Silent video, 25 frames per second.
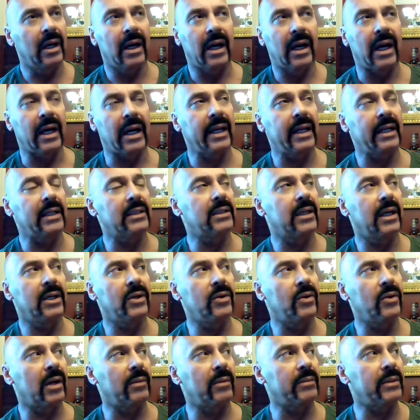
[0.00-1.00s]
I can't tell
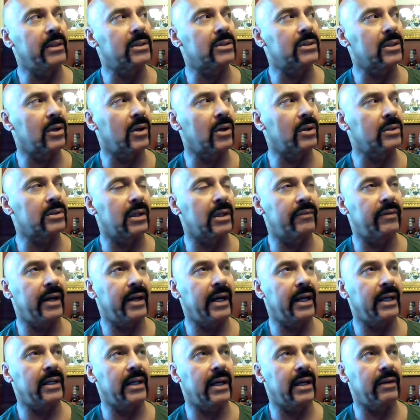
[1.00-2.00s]
you how many cigars I've
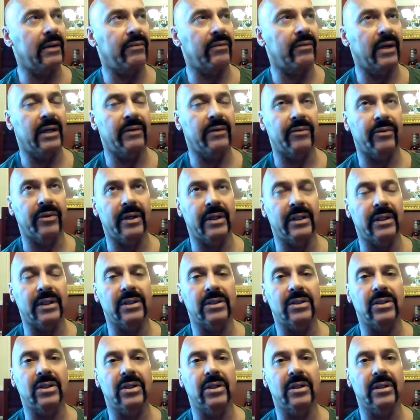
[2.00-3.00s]
had that flavor in
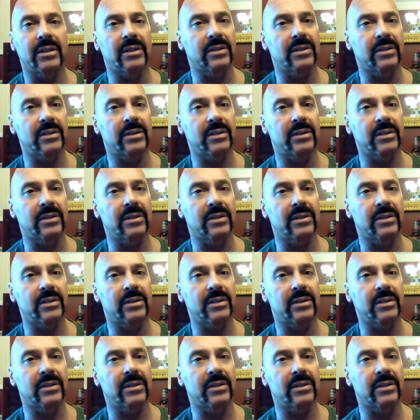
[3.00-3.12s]
this year.